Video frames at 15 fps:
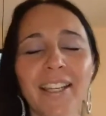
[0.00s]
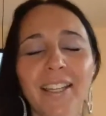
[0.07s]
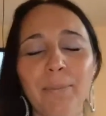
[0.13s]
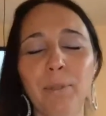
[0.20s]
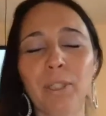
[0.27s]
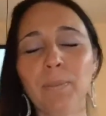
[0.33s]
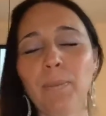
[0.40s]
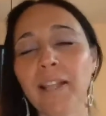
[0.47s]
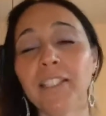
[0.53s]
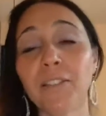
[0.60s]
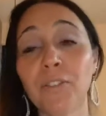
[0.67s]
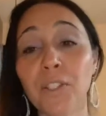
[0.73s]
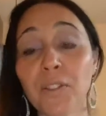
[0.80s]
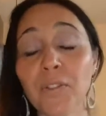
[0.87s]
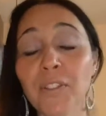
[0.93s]

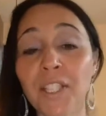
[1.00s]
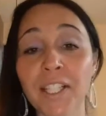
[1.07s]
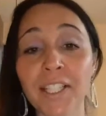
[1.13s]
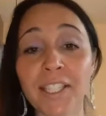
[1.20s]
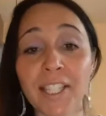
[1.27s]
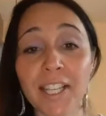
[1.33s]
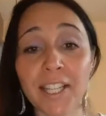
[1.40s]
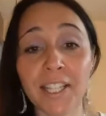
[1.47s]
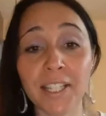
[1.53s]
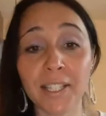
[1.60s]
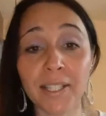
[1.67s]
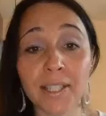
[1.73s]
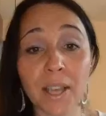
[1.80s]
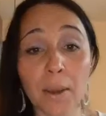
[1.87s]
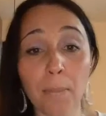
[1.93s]
Perspective shifting
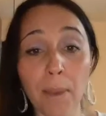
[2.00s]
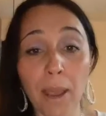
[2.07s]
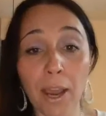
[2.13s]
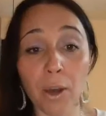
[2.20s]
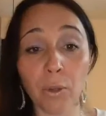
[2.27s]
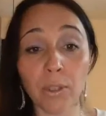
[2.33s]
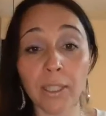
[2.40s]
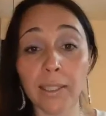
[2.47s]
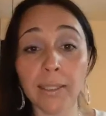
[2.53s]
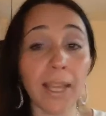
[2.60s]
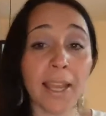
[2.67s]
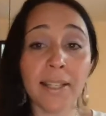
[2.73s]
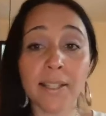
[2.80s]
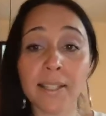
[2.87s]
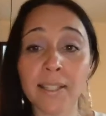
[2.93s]
is about the
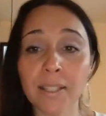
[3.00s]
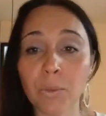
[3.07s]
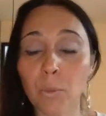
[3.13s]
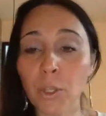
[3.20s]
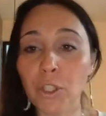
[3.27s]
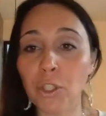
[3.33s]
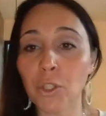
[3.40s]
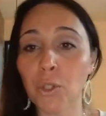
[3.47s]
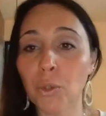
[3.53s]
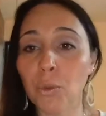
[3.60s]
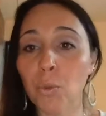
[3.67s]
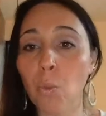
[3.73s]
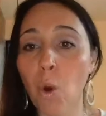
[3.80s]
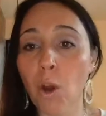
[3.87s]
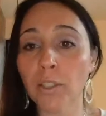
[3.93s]
lens in which
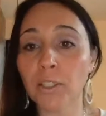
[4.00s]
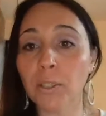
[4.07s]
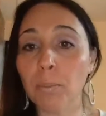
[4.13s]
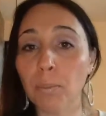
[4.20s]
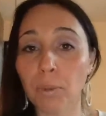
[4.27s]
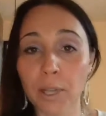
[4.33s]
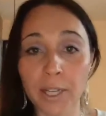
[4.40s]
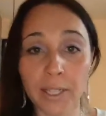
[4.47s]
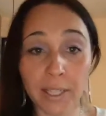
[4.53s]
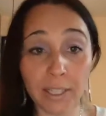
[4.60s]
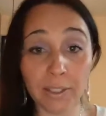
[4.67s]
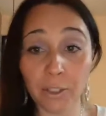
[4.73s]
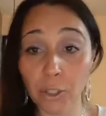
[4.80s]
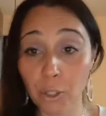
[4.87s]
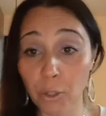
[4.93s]
you want to bring
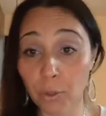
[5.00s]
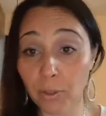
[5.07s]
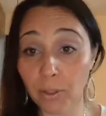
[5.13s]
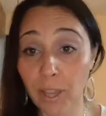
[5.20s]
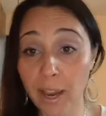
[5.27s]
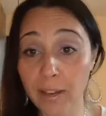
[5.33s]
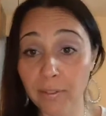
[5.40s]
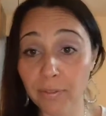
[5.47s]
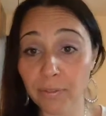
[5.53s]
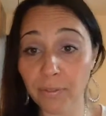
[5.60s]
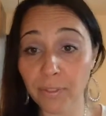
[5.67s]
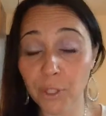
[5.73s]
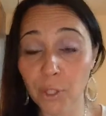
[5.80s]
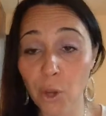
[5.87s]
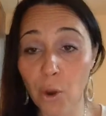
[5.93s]
into your life.
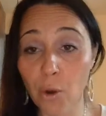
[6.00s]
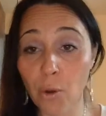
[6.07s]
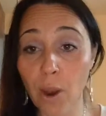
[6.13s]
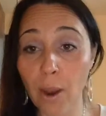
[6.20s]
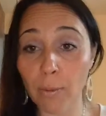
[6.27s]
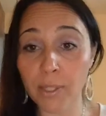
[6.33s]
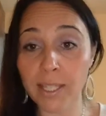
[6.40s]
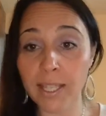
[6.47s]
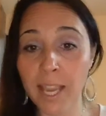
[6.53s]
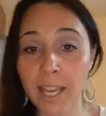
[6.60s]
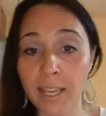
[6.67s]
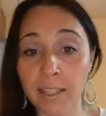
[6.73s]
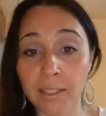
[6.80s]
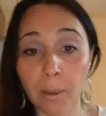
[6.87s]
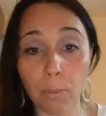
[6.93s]
So I was
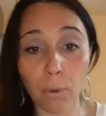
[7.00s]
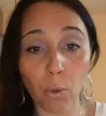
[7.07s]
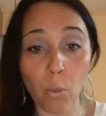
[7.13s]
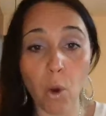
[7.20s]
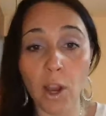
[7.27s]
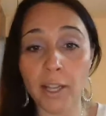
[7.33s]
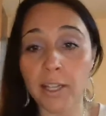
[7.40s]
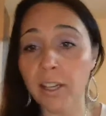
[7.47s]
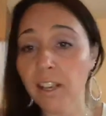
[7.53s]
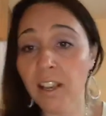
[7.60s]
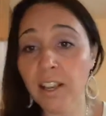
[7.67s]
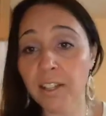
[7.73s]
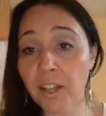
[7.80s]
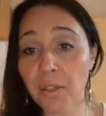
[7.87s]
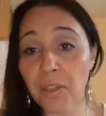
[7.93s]
saying, number one,
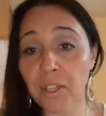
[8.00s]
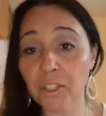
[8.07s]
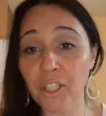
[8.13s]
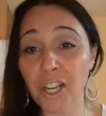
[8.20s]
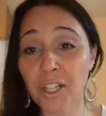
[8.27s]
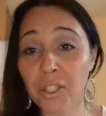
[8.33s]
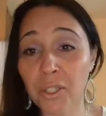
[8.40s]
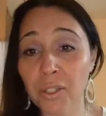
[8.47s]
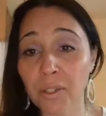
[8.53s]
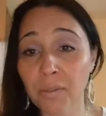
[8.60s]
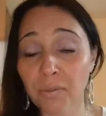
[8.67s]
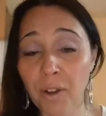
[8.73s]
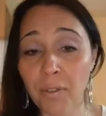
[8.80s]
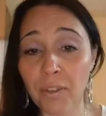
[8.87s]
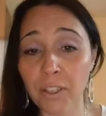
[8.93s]
nothing changes
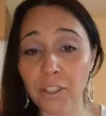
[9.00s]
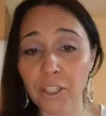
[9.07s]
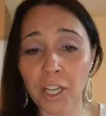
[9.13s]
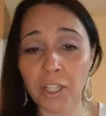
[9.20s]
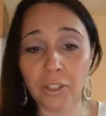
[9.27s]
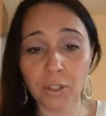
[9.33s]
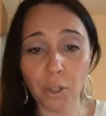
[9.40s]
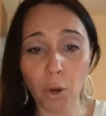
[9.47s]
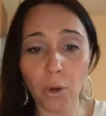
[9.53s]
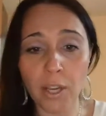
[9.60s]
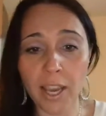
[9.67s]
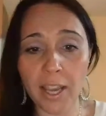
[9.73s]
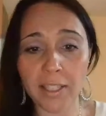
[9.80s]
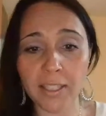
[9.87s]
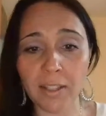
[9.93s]
if nothing changes. Oh
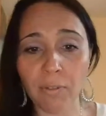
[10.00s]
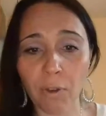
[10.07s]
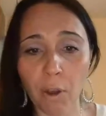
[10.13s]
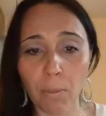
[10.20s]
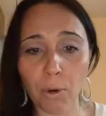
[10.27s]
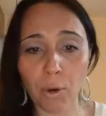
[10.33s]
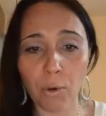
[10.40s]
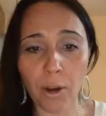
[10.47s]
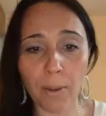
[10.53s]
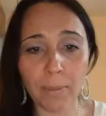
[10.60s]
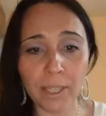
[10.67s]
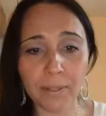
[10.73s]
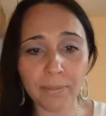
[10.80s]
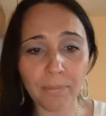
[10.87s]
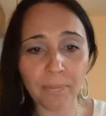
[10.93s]
yeah, default programming.